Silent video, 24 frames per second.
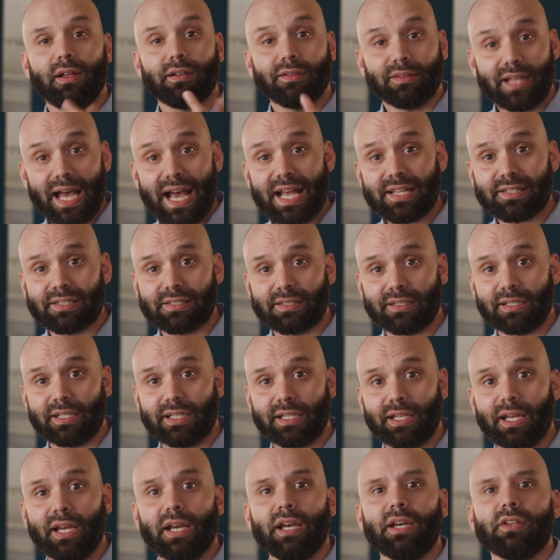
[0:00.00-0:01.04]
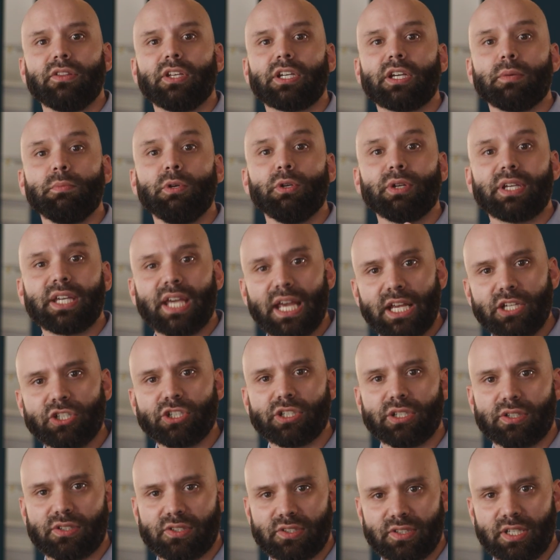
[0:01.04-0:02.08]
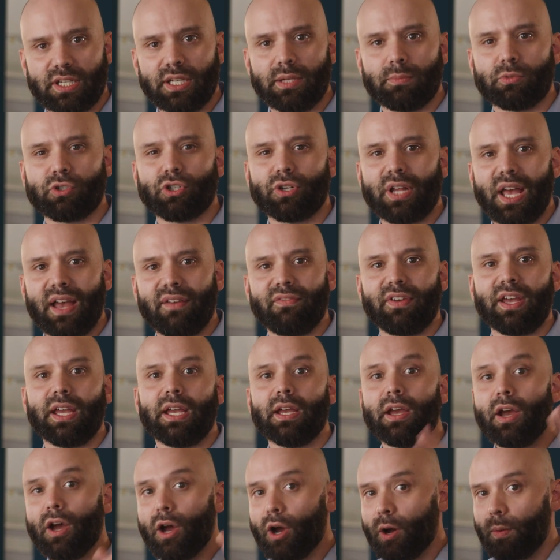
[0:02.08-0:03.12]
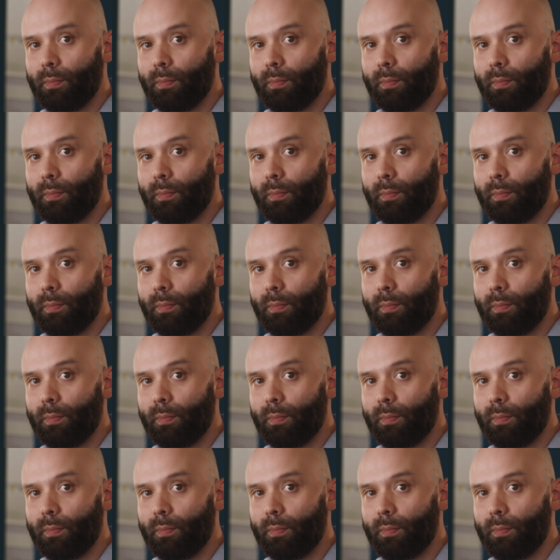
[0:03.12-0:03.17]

Lastly, the communications team should have a